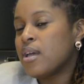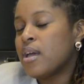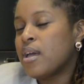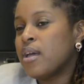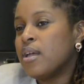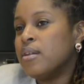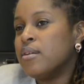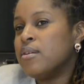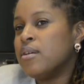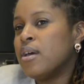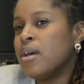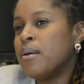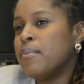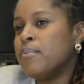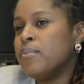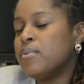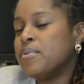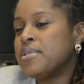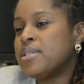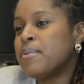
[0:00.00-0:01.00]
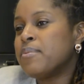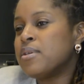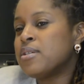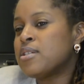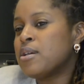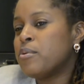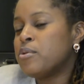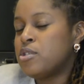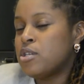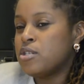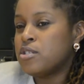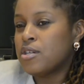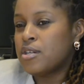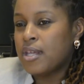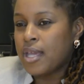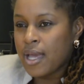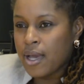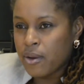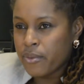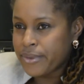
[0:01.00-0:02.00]
And some things I would change are
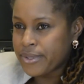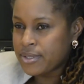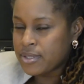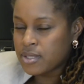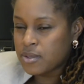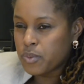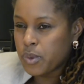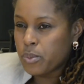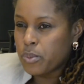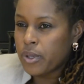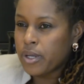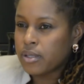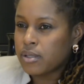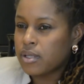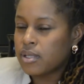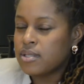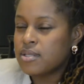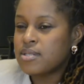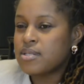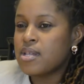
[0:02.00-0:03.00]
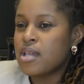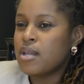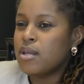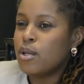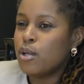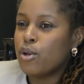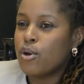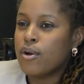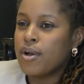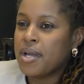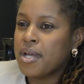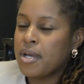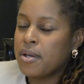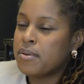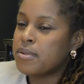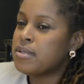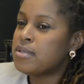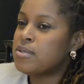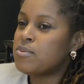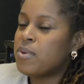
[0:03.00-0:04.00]
the hours. We work insanely long
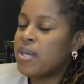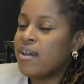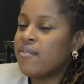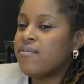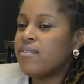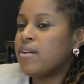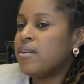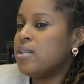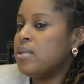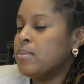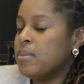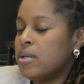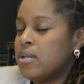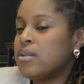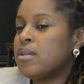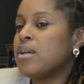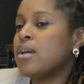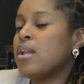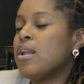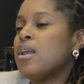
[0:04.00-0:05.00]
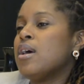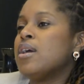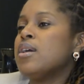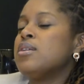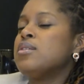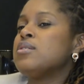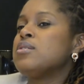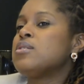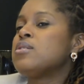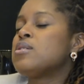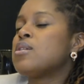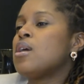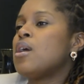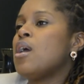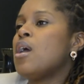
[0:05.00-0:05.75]
hours. We have very demanding clients.